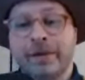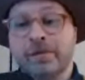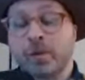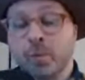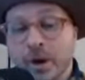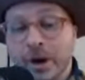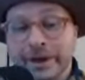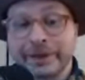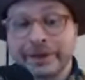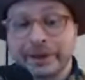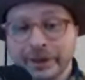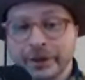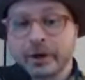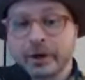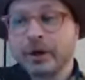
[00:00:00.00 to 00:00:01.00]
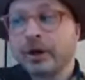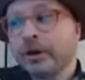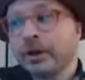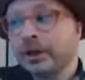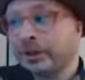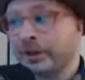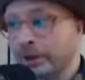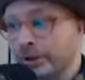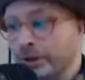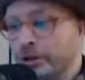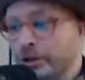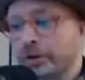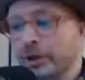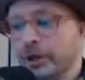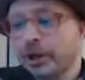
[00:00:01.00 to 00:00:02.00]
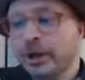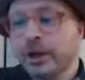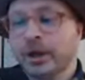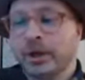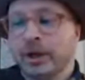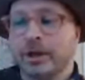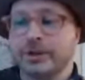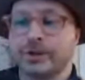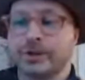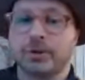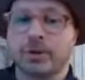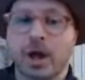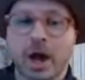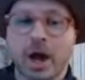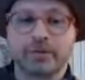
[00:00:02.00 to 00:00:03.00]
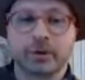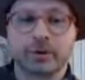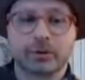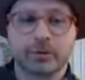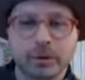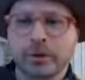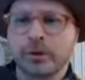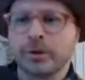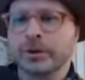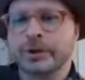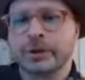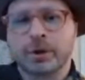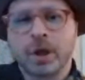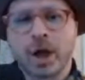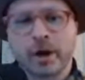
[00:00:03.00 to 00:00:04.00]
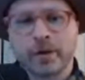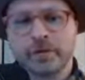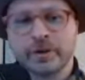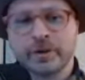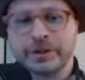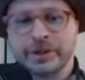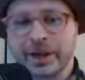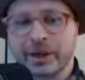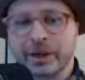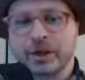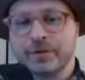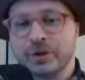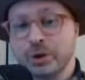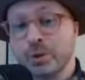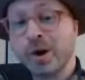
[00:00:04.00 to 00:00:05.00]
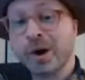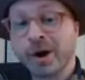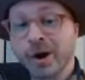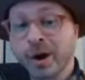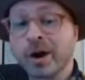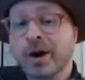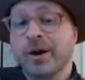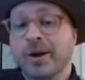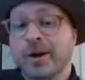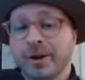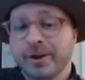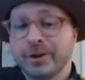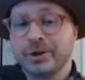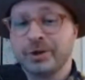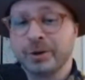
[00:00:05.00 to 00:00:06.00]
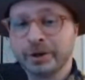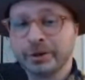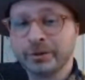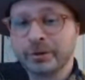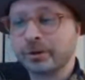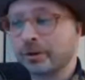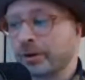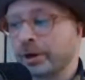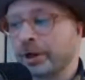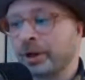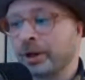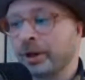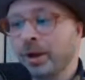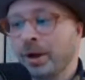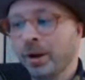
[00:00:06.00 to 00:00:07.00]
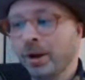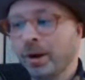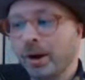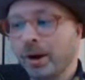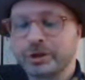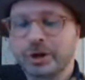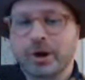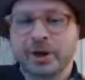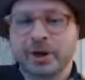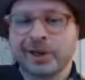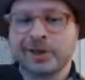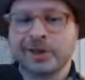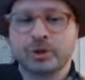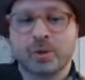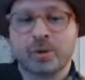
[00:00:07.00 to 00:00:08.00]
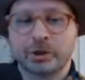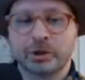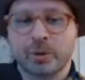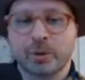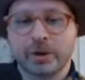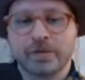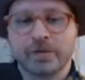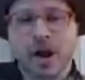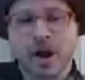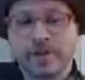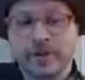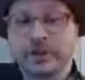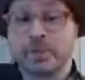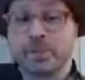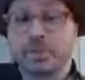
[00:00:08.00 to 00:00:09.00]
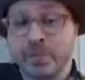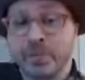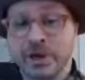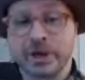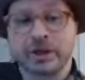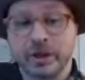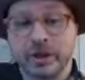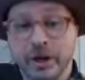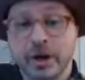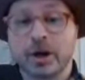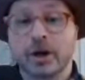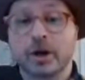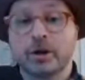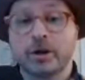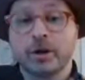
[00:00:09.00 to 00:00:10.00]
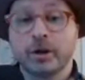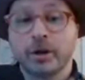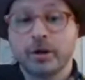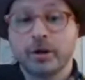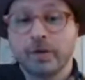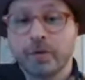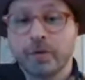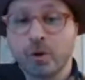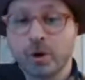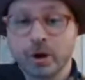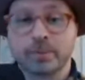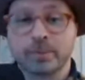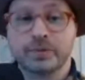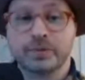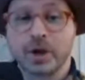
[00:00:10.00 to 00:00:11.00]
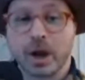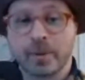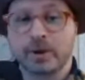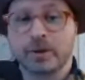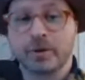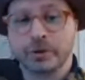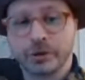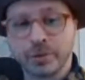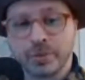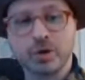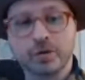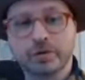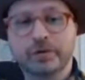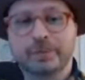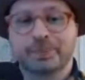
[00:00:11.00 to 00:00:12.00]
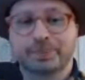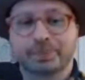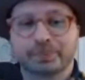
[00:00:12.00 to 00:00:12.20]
And from what I hear in the industry, is a lot of recruiters and a lot of executives who are doing recruiting are targeting 2025 as a big year for top LOs to move.